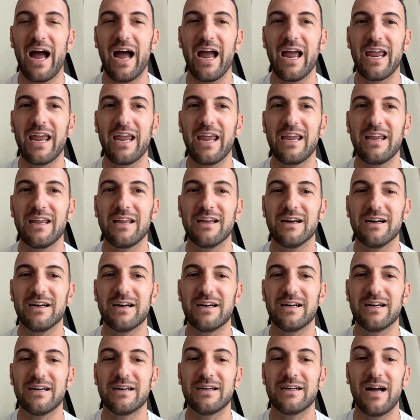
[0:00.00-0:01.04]
I, I
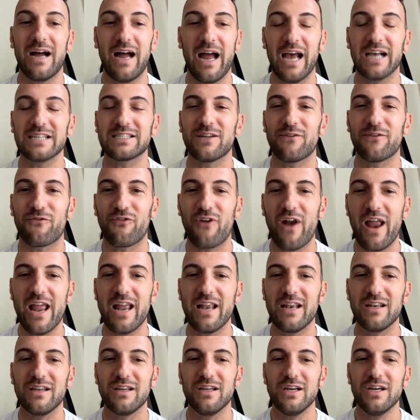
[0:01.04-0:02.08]
uh, asked a
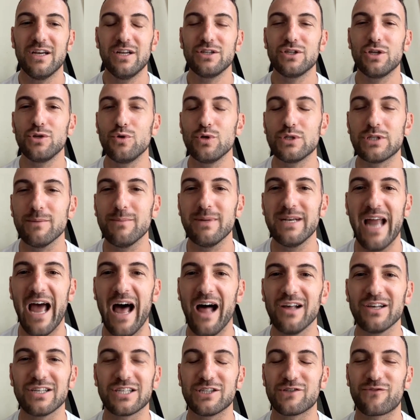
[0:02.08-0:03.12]
friend to do some
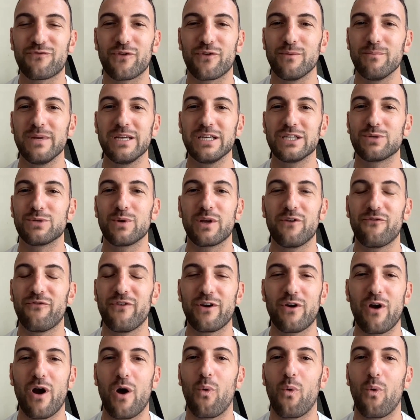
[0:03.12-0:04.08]
analysis for me so we could